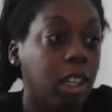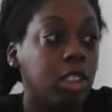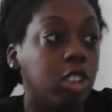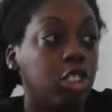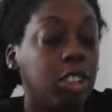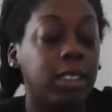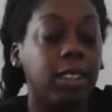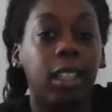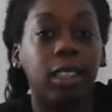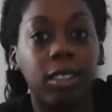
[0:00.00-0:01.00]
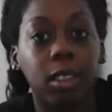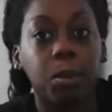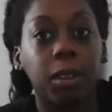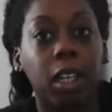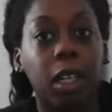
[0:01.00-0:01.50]
So she sent
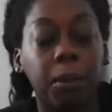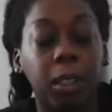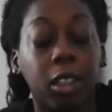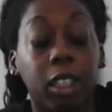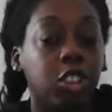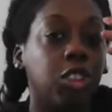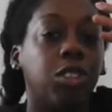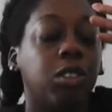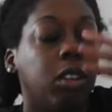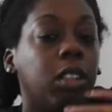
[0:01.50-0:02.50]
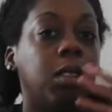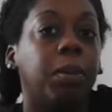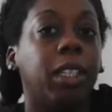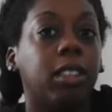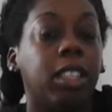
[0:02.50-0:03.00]
someone up there. This
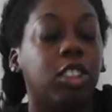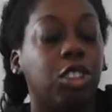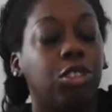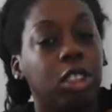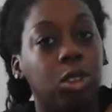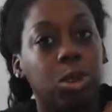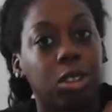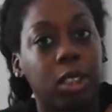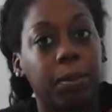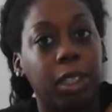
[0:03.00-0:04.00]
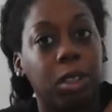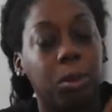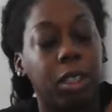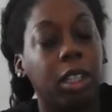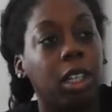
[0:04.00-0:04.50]
Michael's has 3 stories, by the
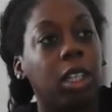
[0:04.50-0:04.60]
way.